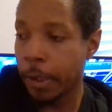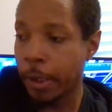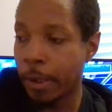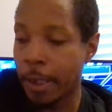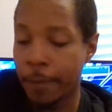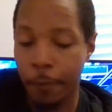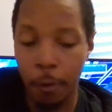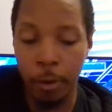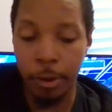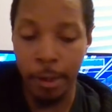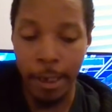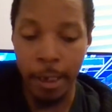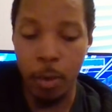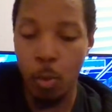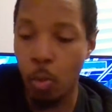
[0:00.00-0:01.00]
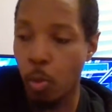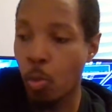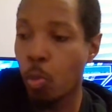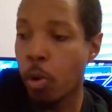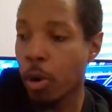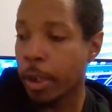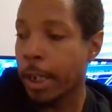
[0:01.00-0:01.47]
as far as like
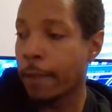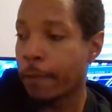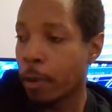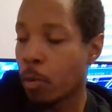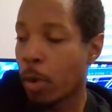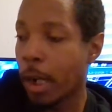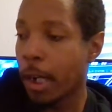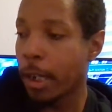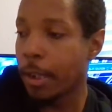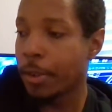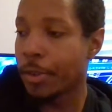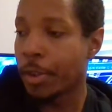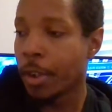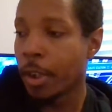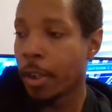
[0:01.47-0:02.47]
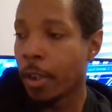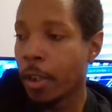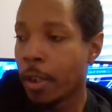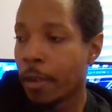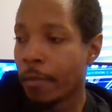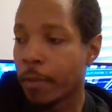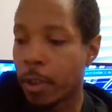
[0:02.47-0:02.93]
work ethic wise.
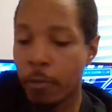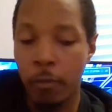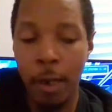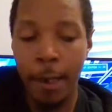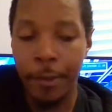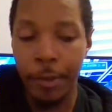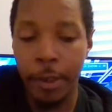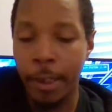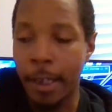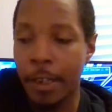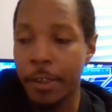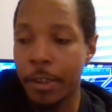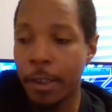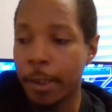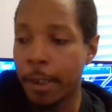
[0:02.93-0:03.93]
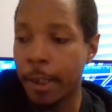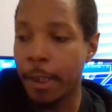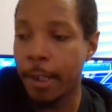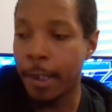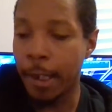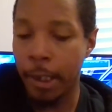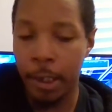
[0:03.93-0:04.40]
The rest you're gonna have to sit
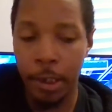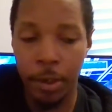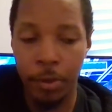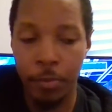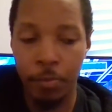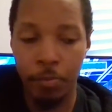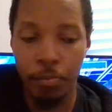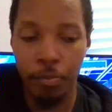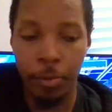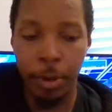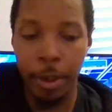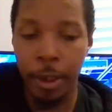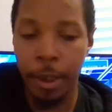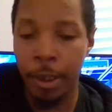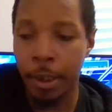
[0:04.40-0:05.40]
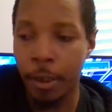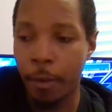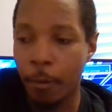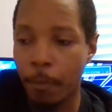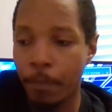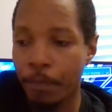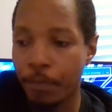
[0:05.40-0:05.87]
there and, kind
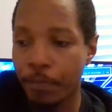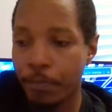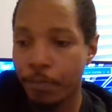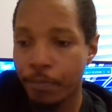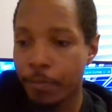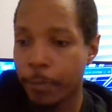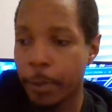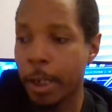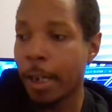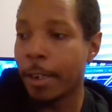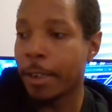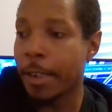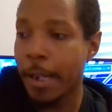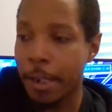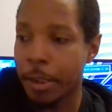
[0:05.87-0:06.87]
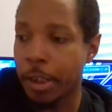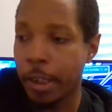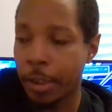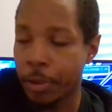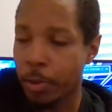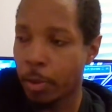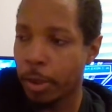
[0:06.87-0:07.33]
of take a
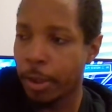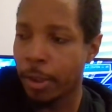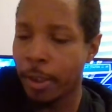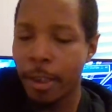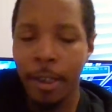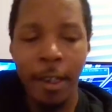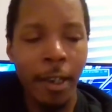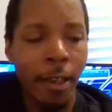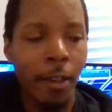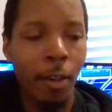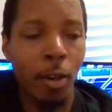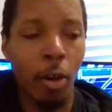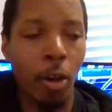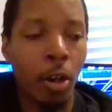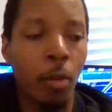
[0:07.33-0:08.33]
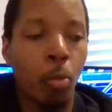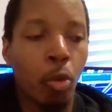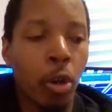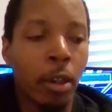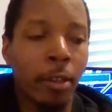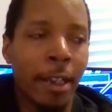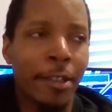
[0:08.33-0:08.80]
chance on. Or
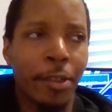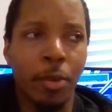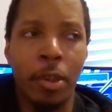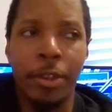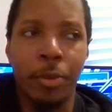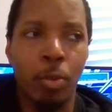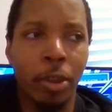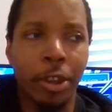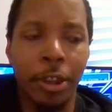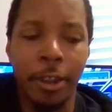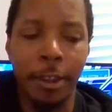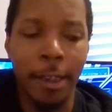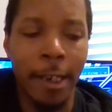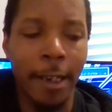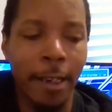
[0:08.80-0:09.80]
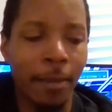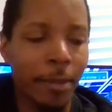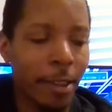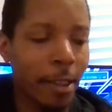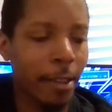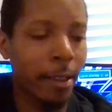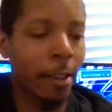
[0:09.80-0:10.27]
more or less is what she said. And I'm
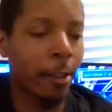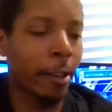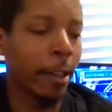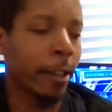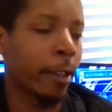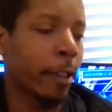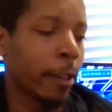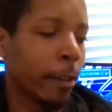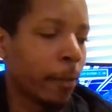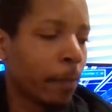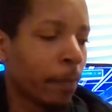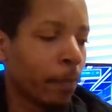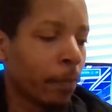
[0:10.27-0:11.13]
sitting there thinking,